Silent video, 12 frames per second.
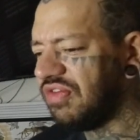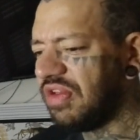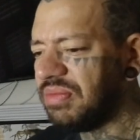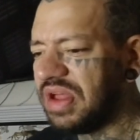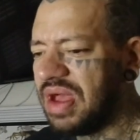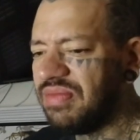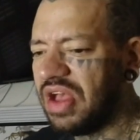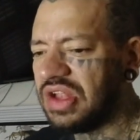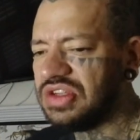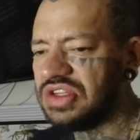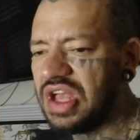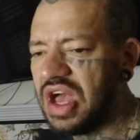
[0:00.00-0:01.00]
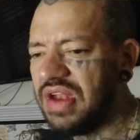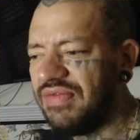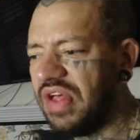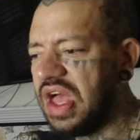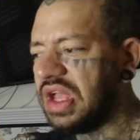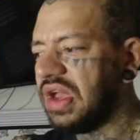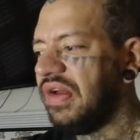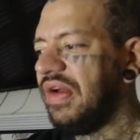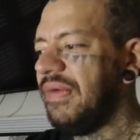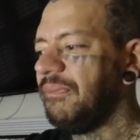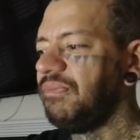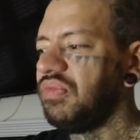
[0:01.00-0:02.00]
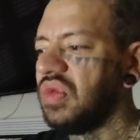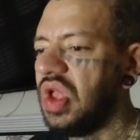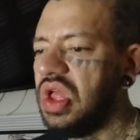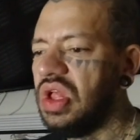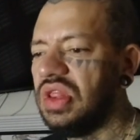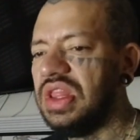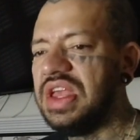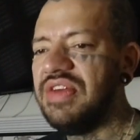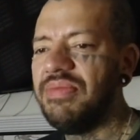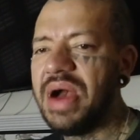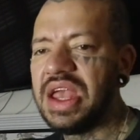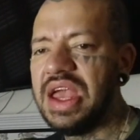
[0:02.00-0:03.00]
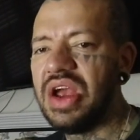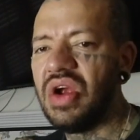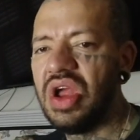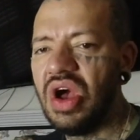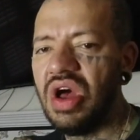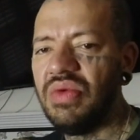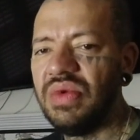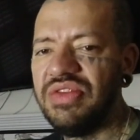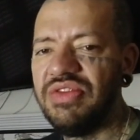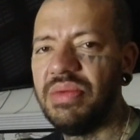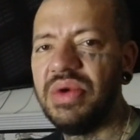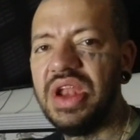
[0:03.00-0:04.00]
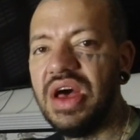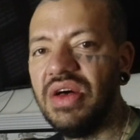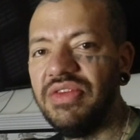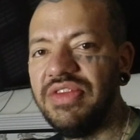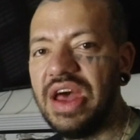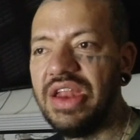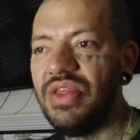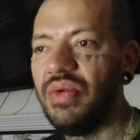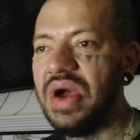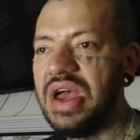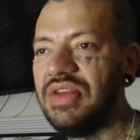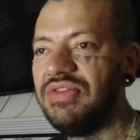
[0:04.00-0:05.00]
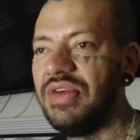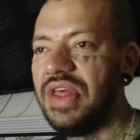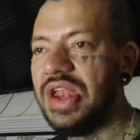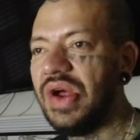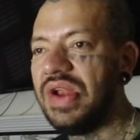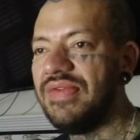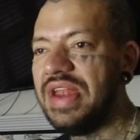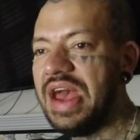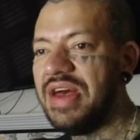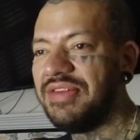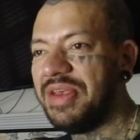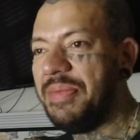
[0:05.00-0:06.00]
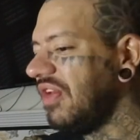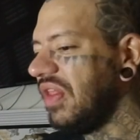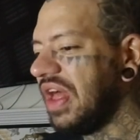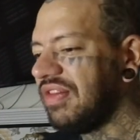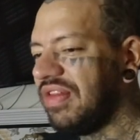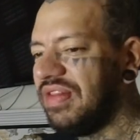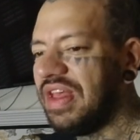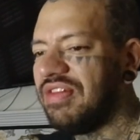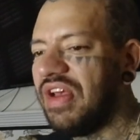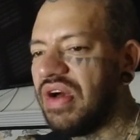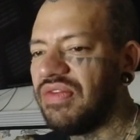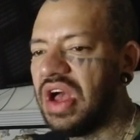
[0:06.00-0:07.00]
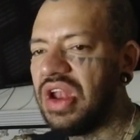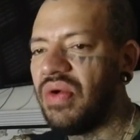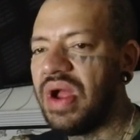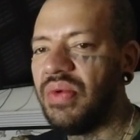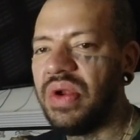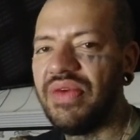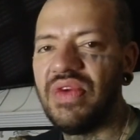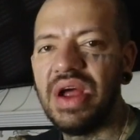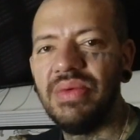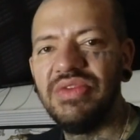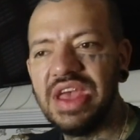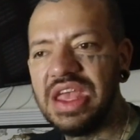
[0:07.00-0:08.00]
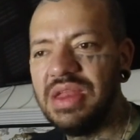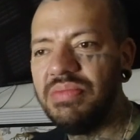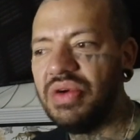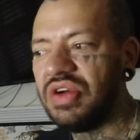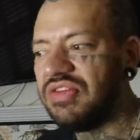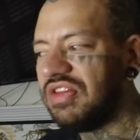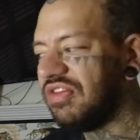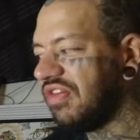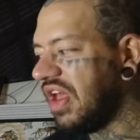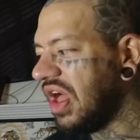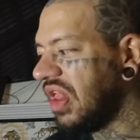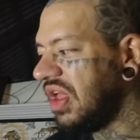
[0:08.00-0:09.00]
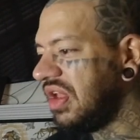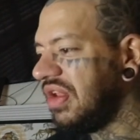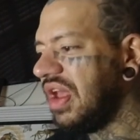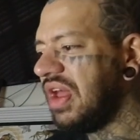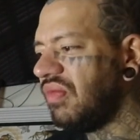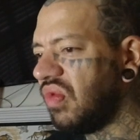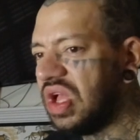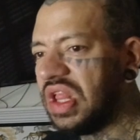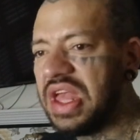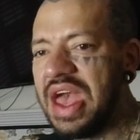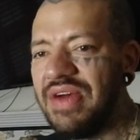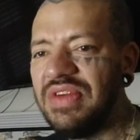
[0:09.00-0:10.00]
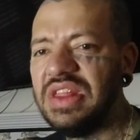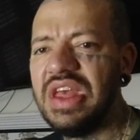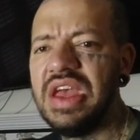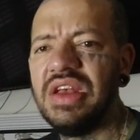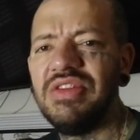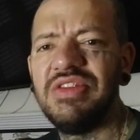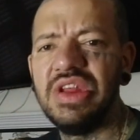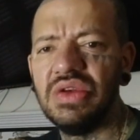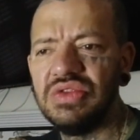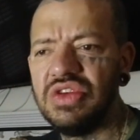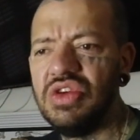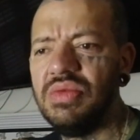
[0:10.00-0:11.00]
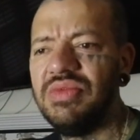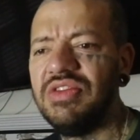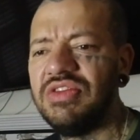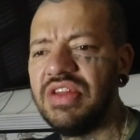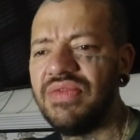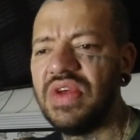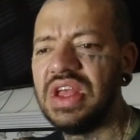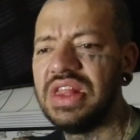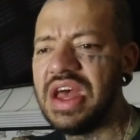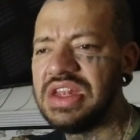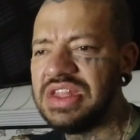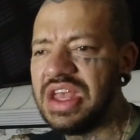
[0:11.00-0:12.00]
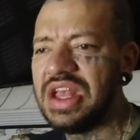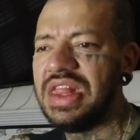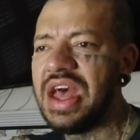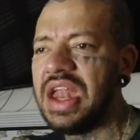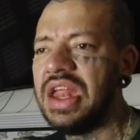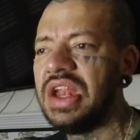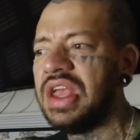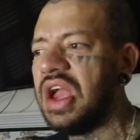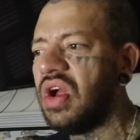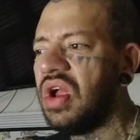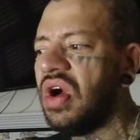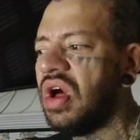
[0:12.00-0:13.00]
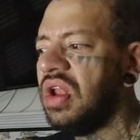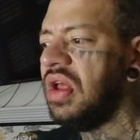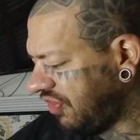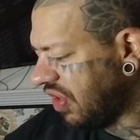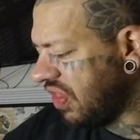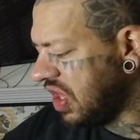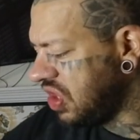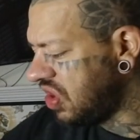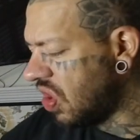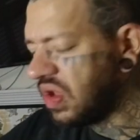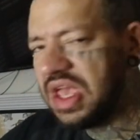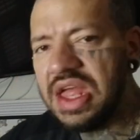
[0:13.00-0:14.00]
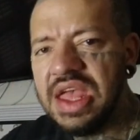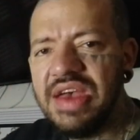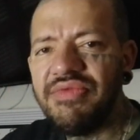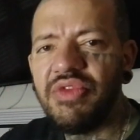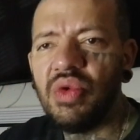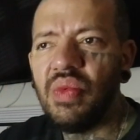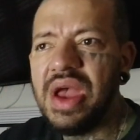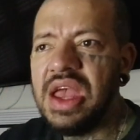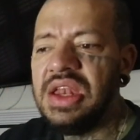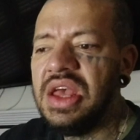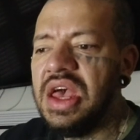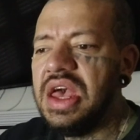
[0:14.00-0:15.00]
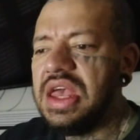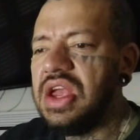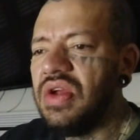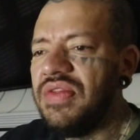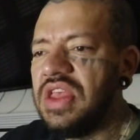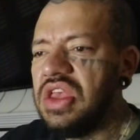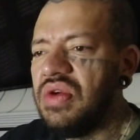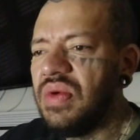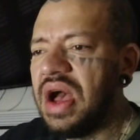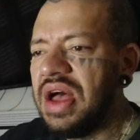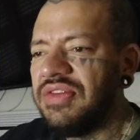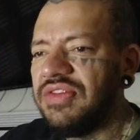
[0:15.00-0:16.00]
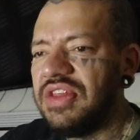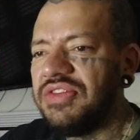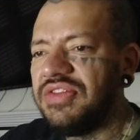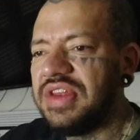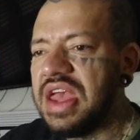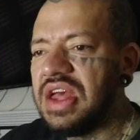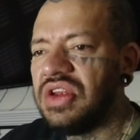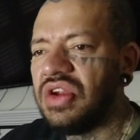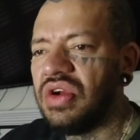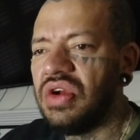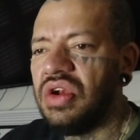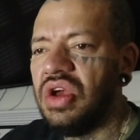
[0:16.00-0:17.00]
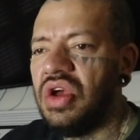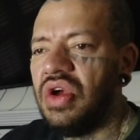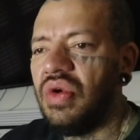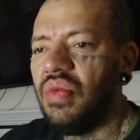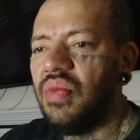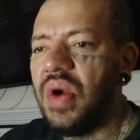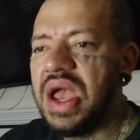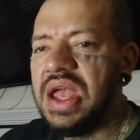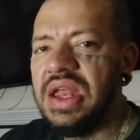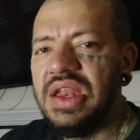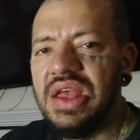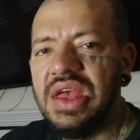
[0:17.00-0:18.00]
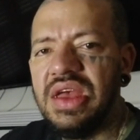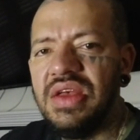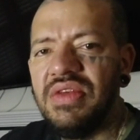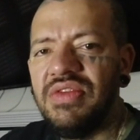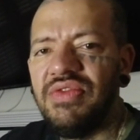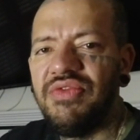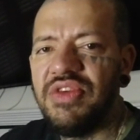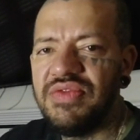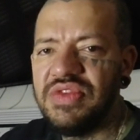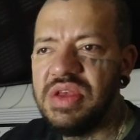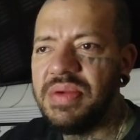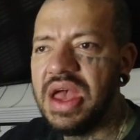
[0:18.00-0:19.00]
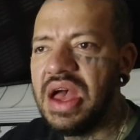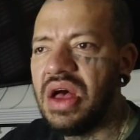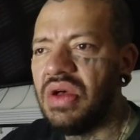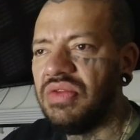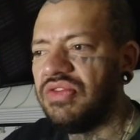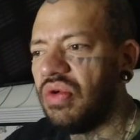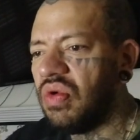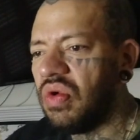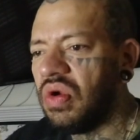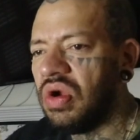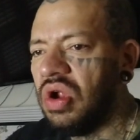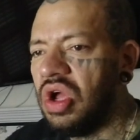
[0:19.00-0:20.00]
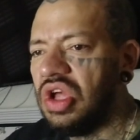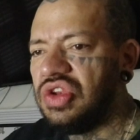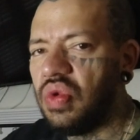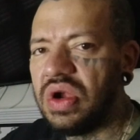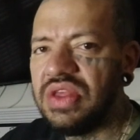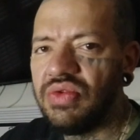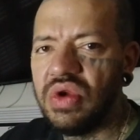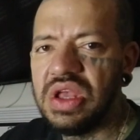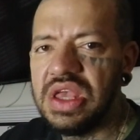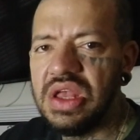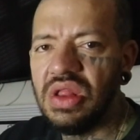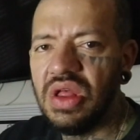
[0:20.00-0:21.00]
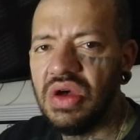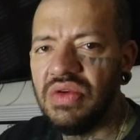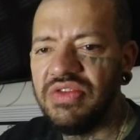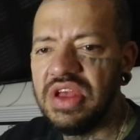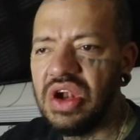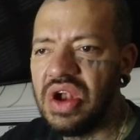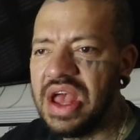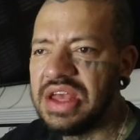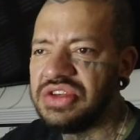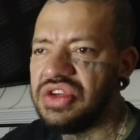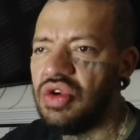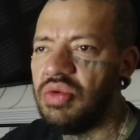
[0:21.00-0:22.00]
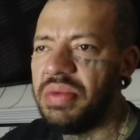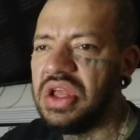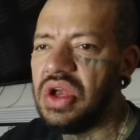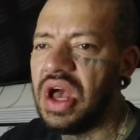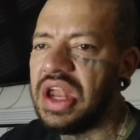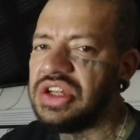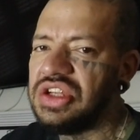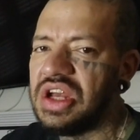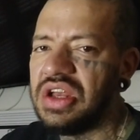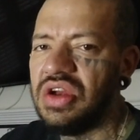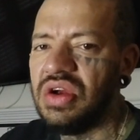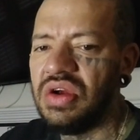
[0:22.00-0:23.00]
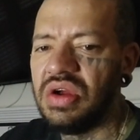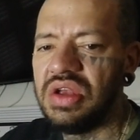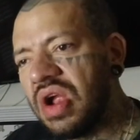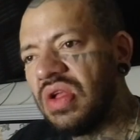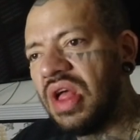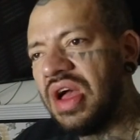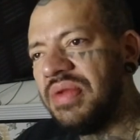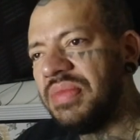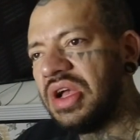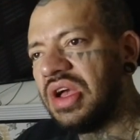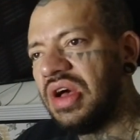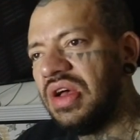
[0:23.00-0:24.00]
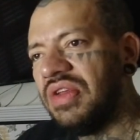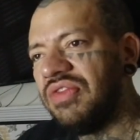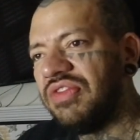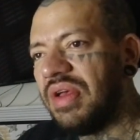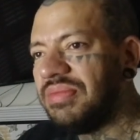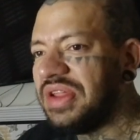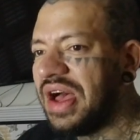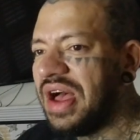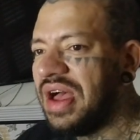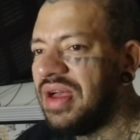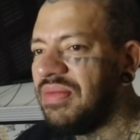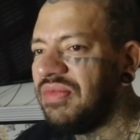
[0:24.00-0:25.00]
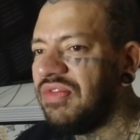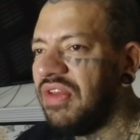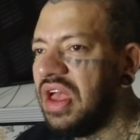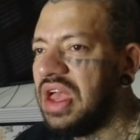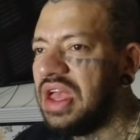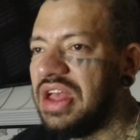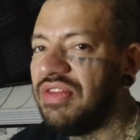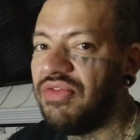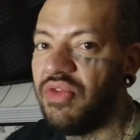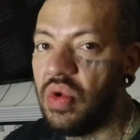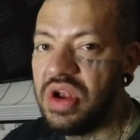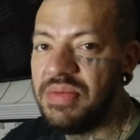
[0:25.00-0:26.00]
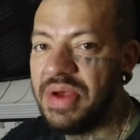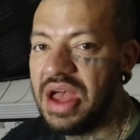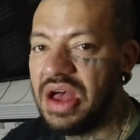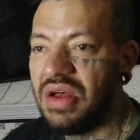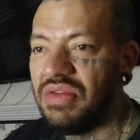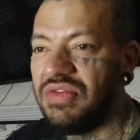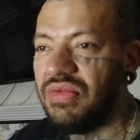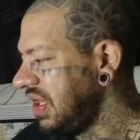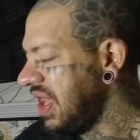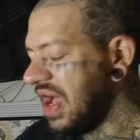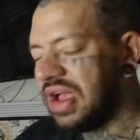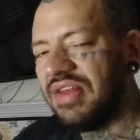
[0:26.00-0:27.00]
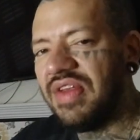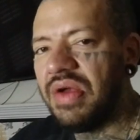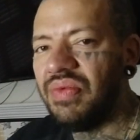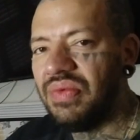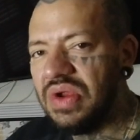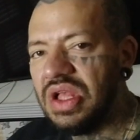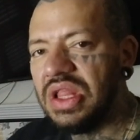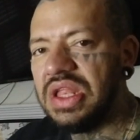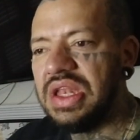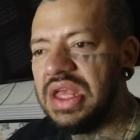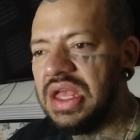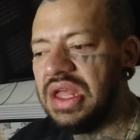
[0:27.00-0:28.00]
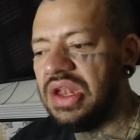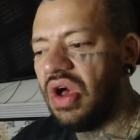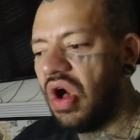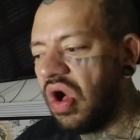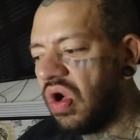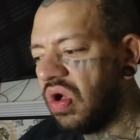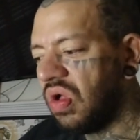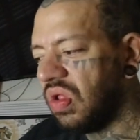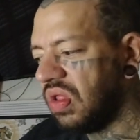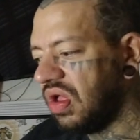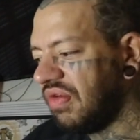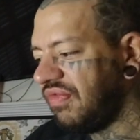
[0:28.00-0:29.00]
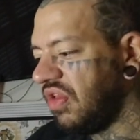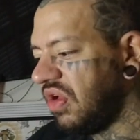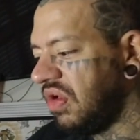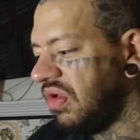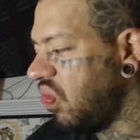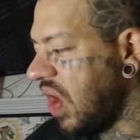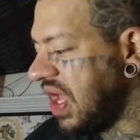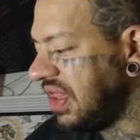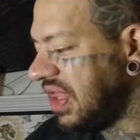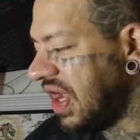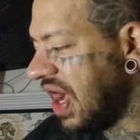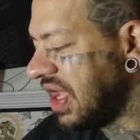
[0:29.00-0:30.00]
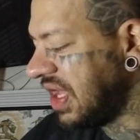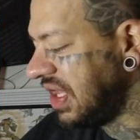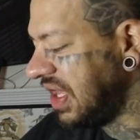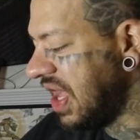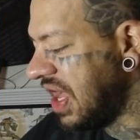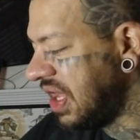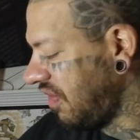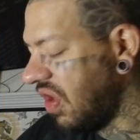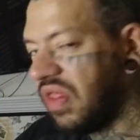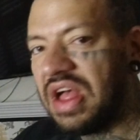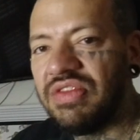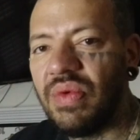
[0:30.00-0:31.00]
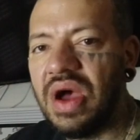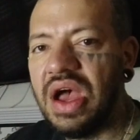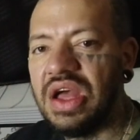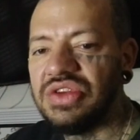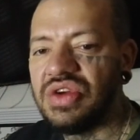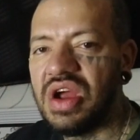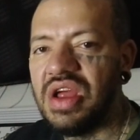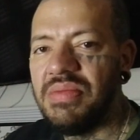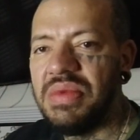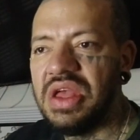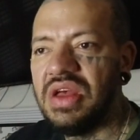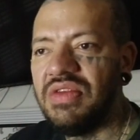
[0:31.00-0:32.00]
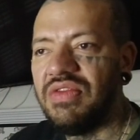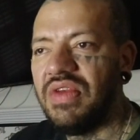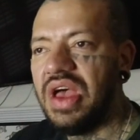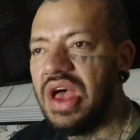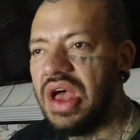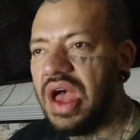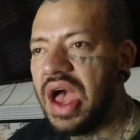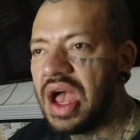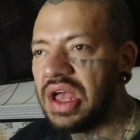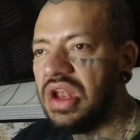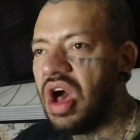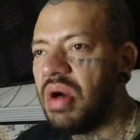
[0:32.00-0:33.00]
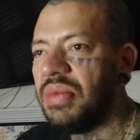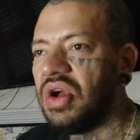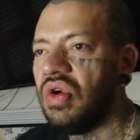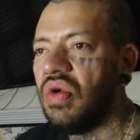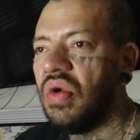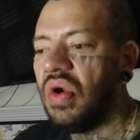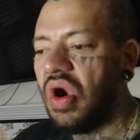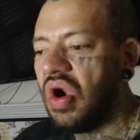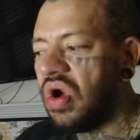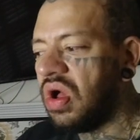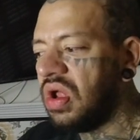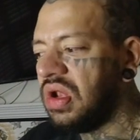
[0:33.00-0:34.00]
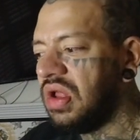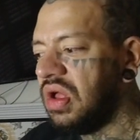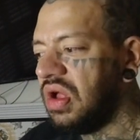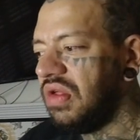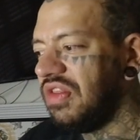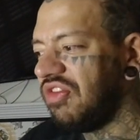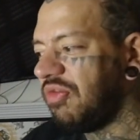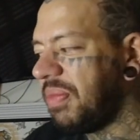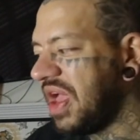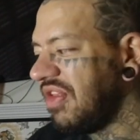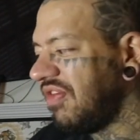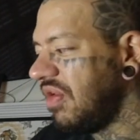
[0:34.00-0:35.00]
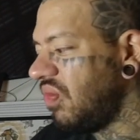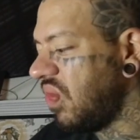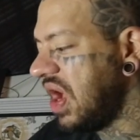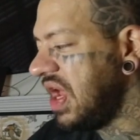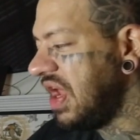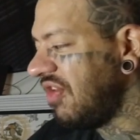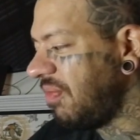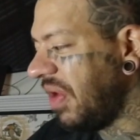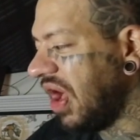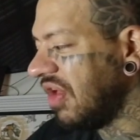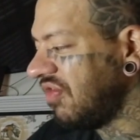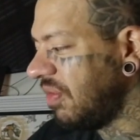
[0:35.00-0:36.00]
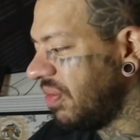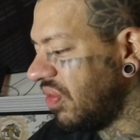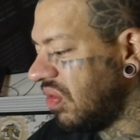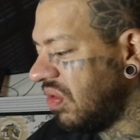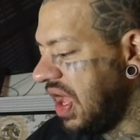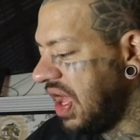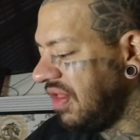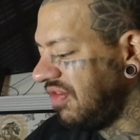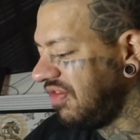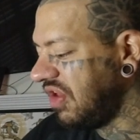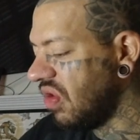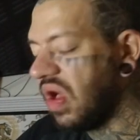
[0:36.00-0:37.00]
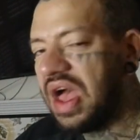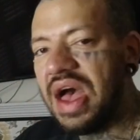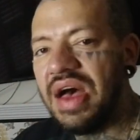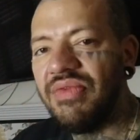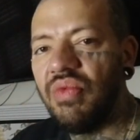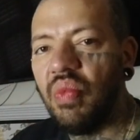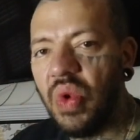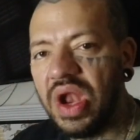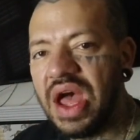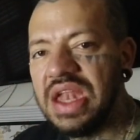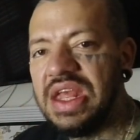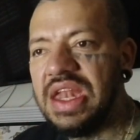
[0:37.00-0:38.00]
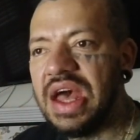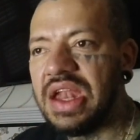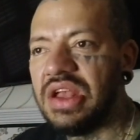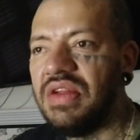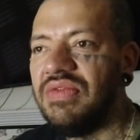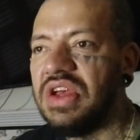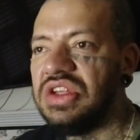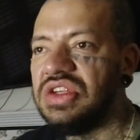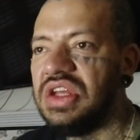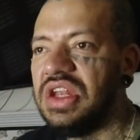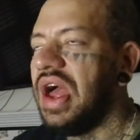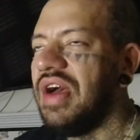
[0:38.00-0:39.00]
Sometimes I'll just kind of like leave my carry-on with someone else out of the way so they don't even ask. So that's how I've gotten around whenever I was taking books to sell and really heavy things, steel tubes and stuff like that, taking that in a carry-on so that you don't get hit for weight. Here in the US, the standard weight is 50 pounds or 23 kilos international, but you got to check your airline because sometimes it's 40 pounds. Yeah, because I really need all of the weight that I can get. So that's why I try and be as economical on the space and weight as possible and still have what I need at a convention.